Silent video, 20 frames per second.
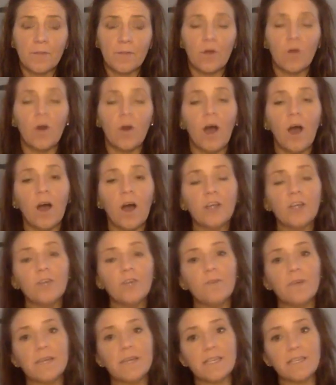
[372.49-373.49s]
Or are
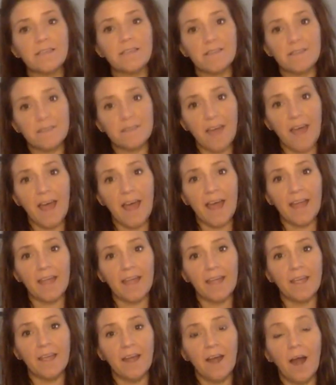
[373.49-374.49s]
you ready to
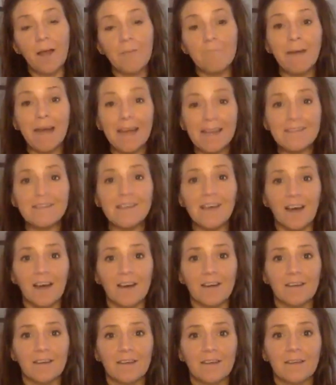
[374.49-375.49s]
say, I matter?